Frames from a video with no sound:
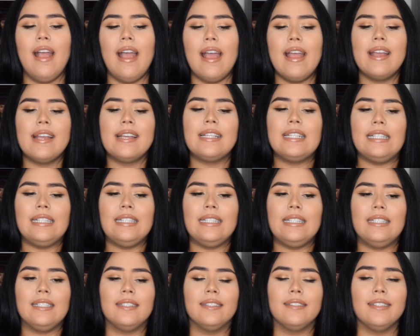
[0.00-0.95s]

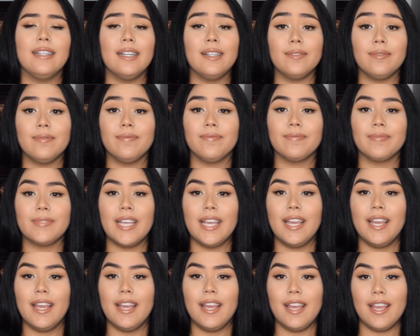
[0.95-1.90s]
And yeah,
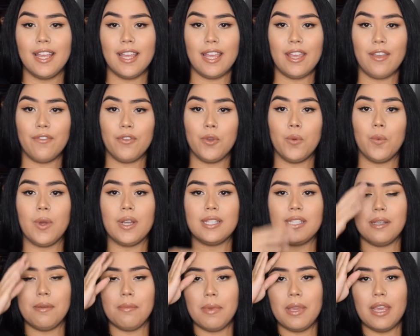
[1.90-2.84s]
if you
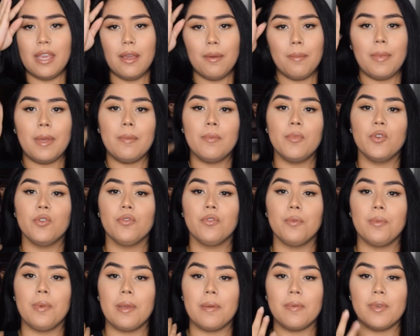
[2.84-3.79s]
want to meet my
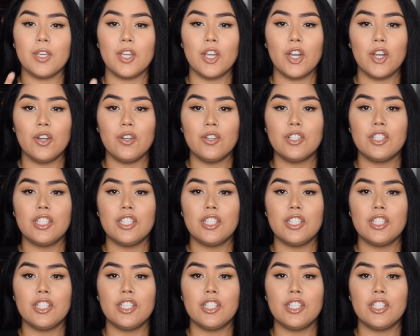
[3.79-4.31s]
beautiful baby girl,